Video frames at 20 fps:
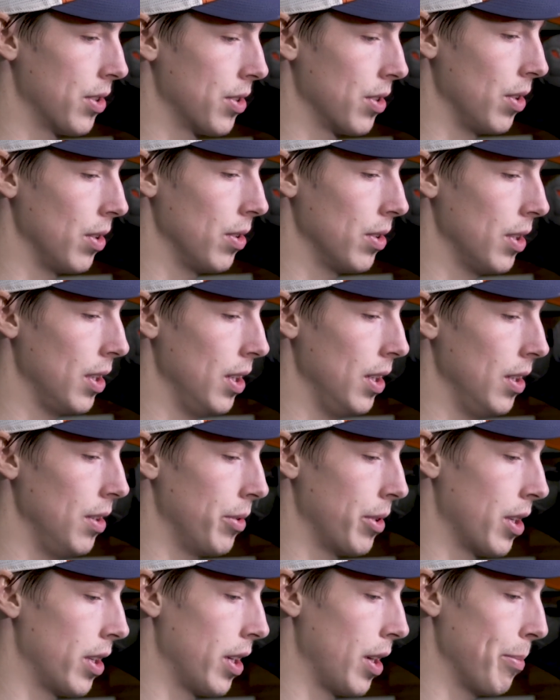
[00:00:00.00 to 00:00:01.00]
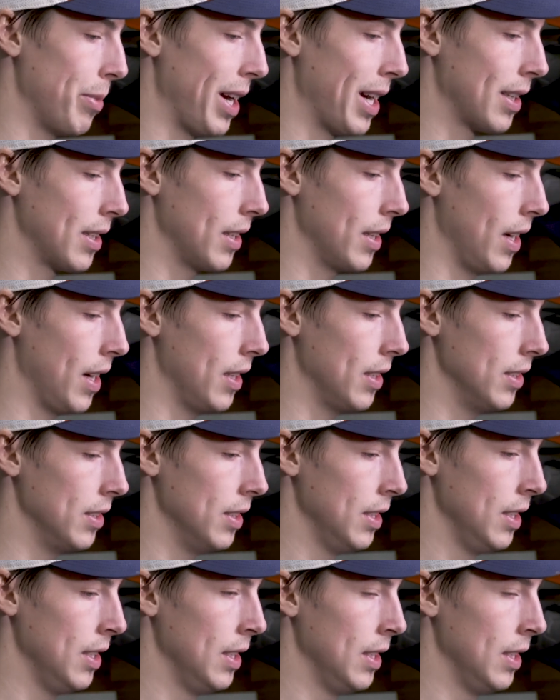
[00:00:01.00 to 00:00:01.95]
so we got to get back to that, and